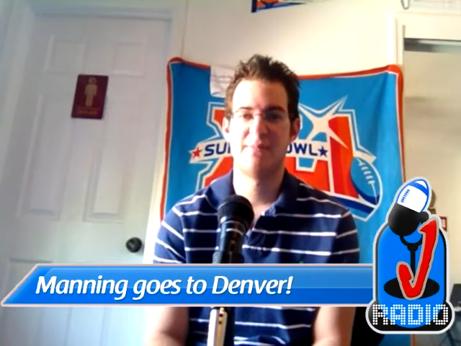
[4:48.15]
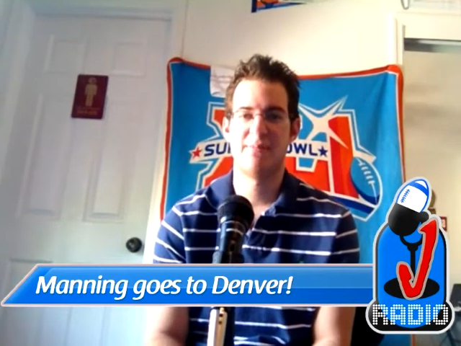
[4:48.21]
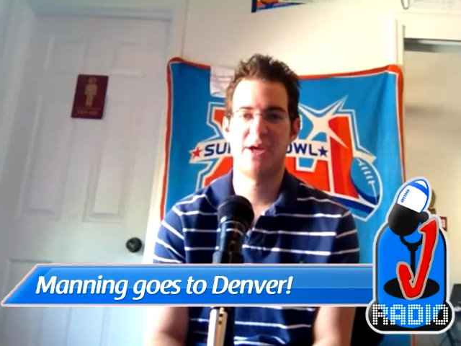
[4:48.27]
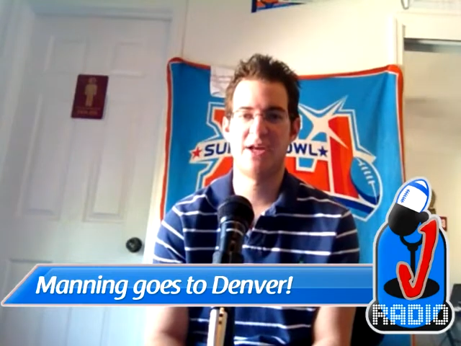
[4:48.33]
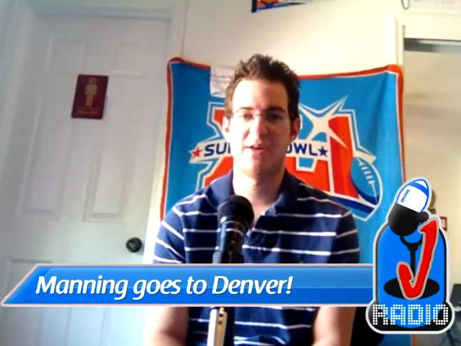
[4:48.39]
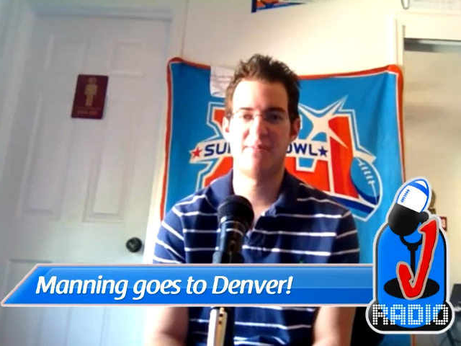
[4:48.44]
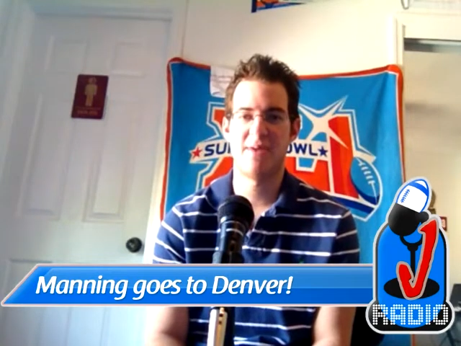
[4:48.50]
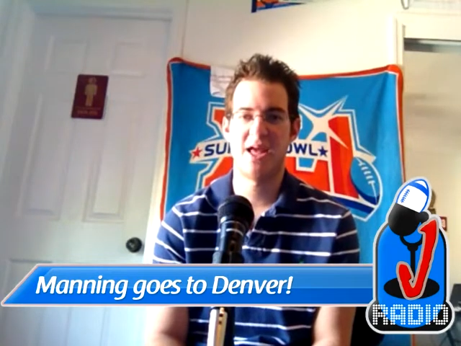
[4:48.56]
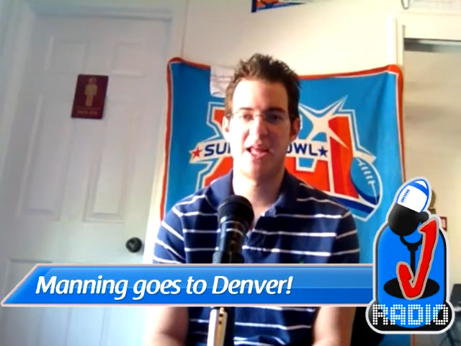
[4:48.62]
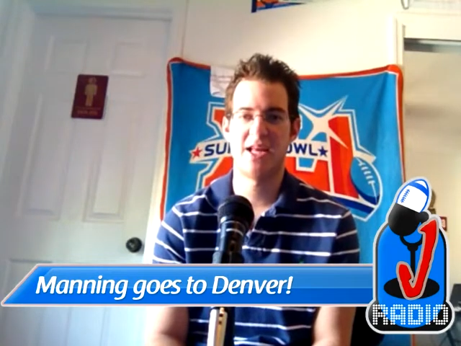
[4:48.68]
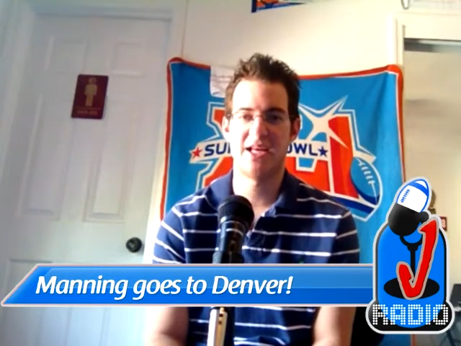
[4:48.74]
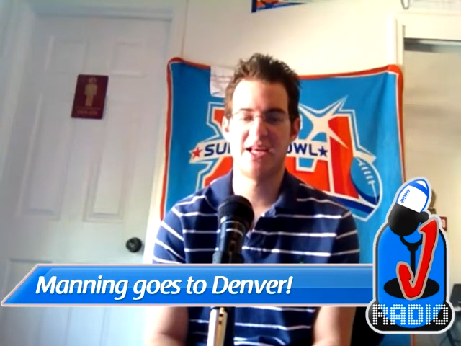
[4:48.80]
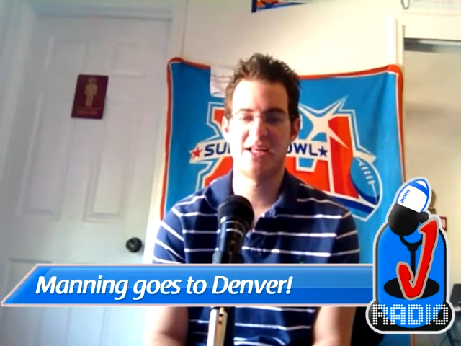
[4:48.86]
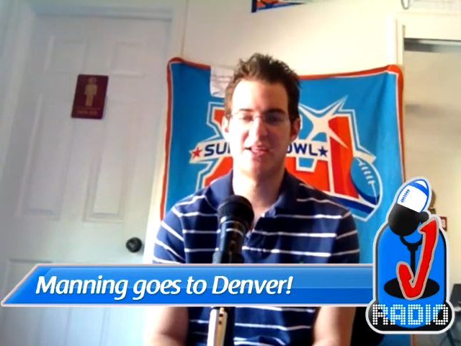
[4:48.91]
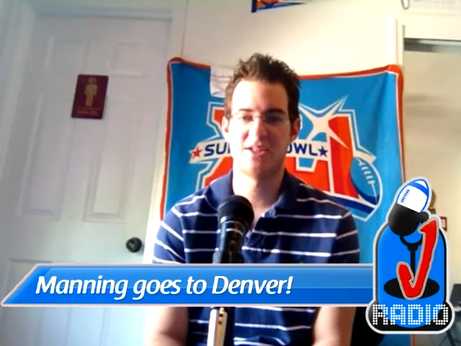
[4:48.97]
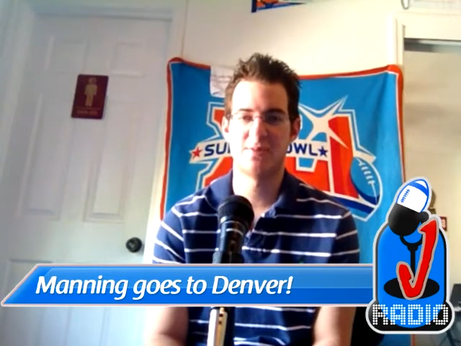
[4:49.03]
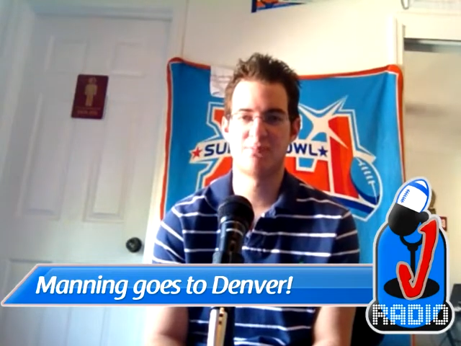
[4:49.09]
Peyton
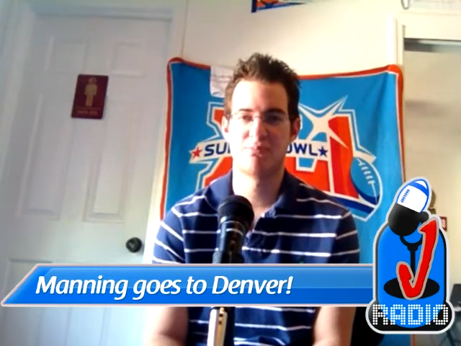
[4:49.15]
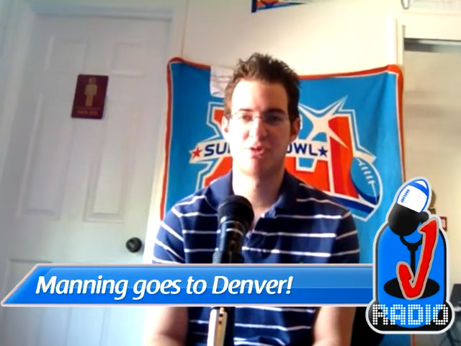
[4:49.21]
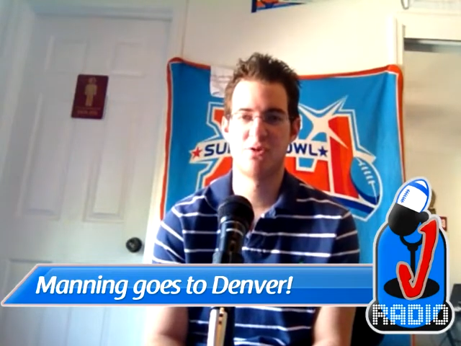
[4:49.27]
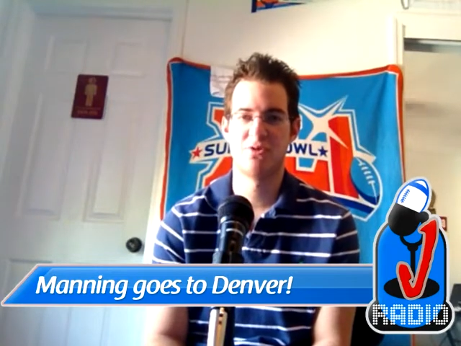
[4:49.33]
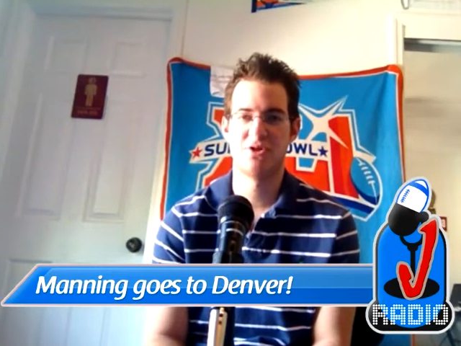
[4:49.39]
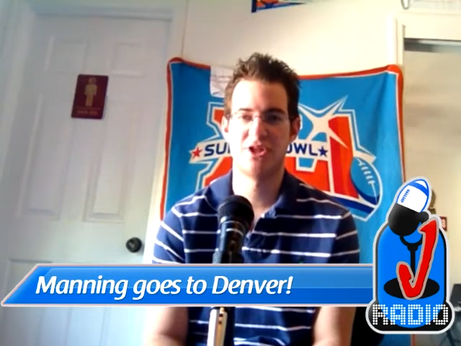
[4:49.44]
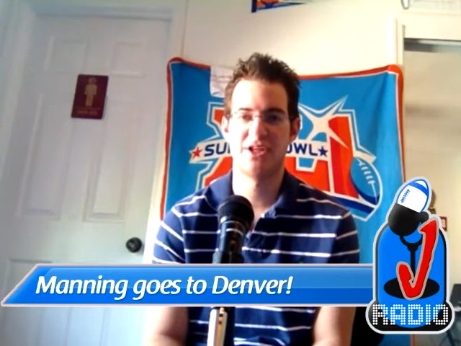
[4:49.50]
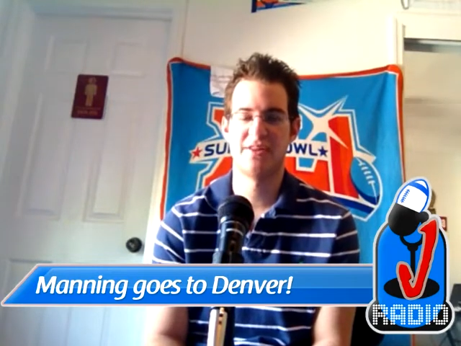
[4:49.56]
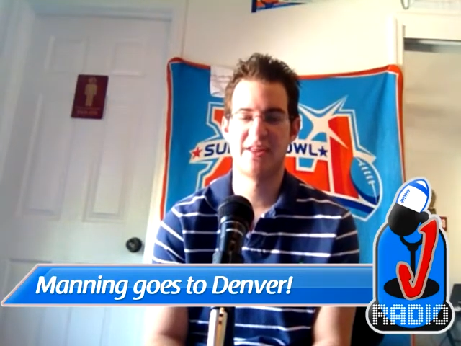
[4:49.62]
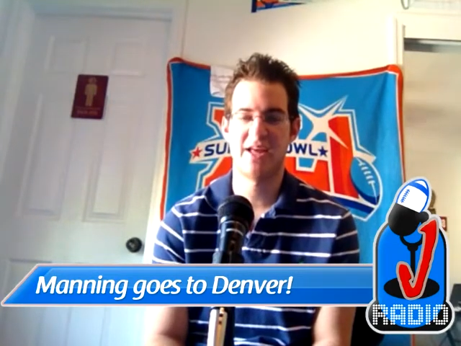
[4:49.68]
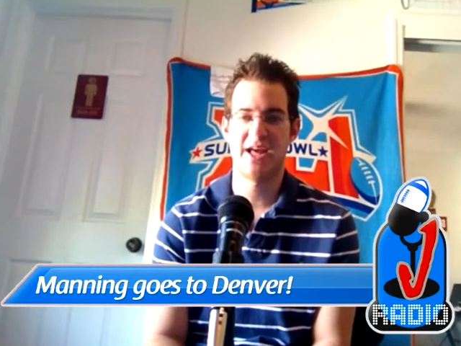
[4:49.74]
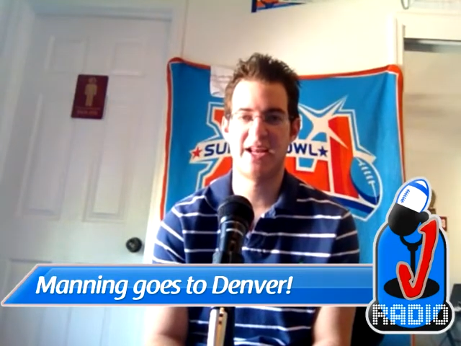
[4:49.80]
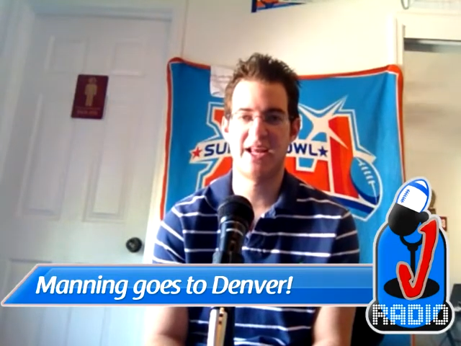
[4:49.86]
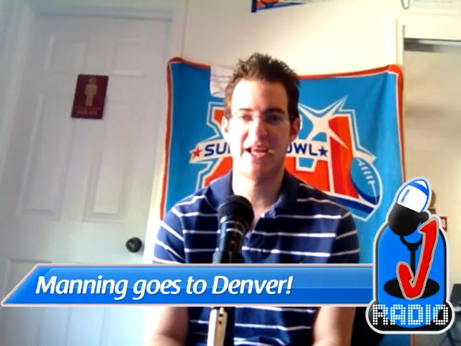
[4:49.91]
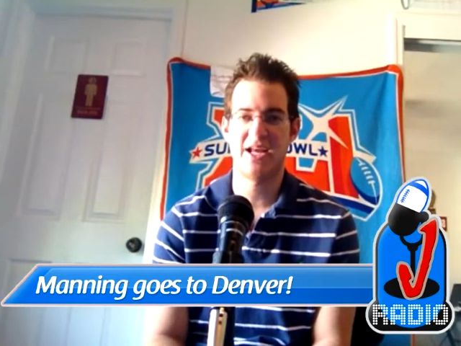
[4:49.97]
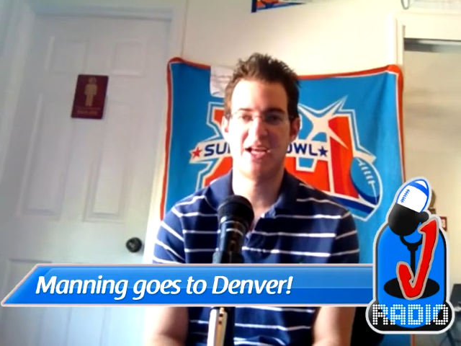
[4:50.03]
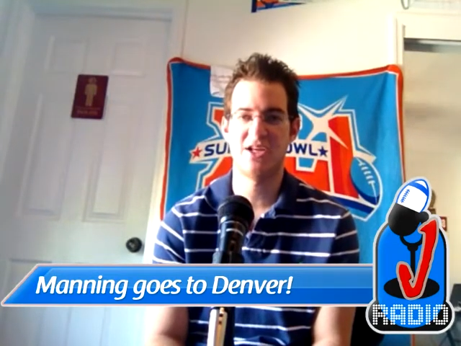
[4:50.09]
Manning is approaching
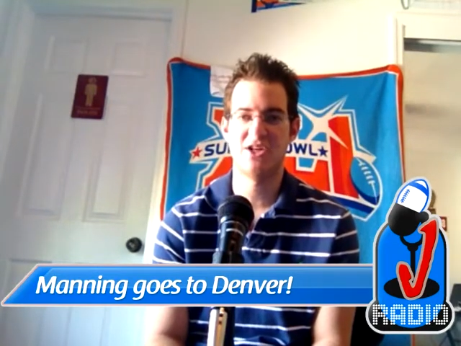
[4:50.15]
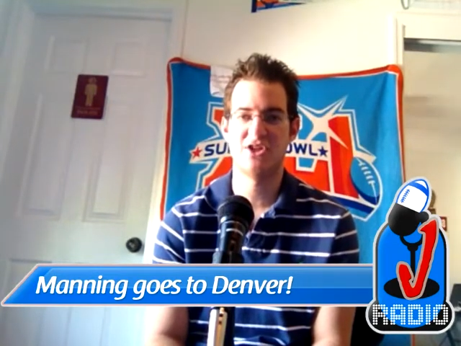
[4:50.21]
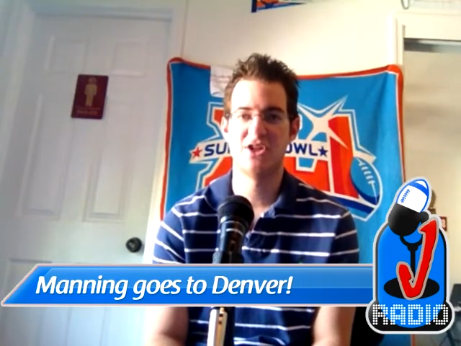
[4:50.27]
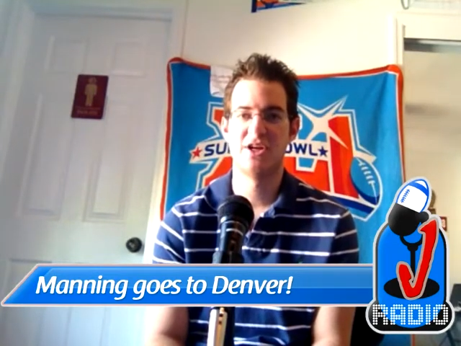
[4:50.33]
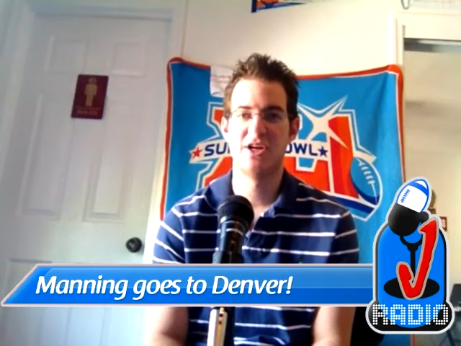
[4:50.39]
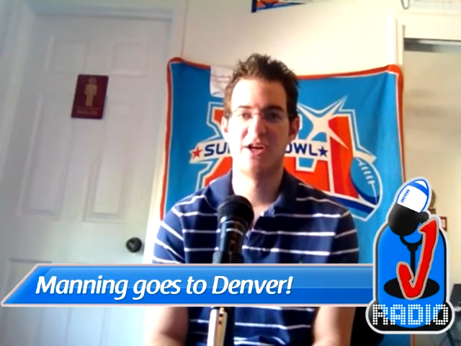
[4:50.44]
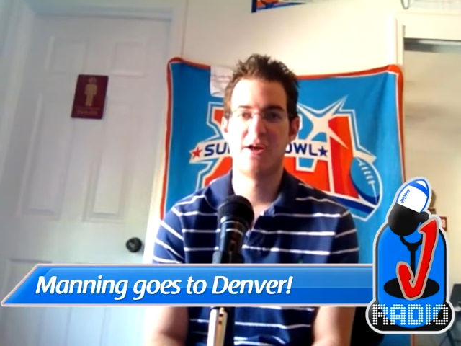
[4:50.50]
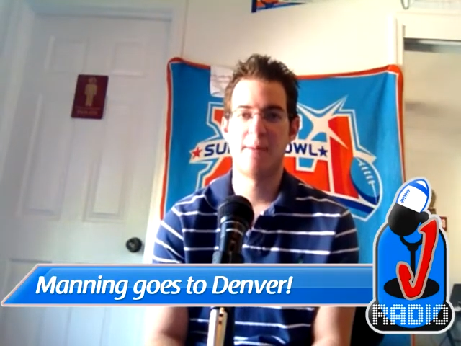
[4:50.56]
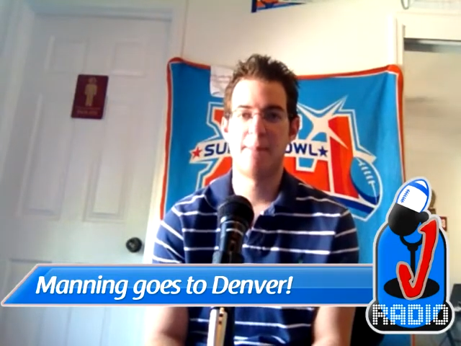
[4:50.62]
that age.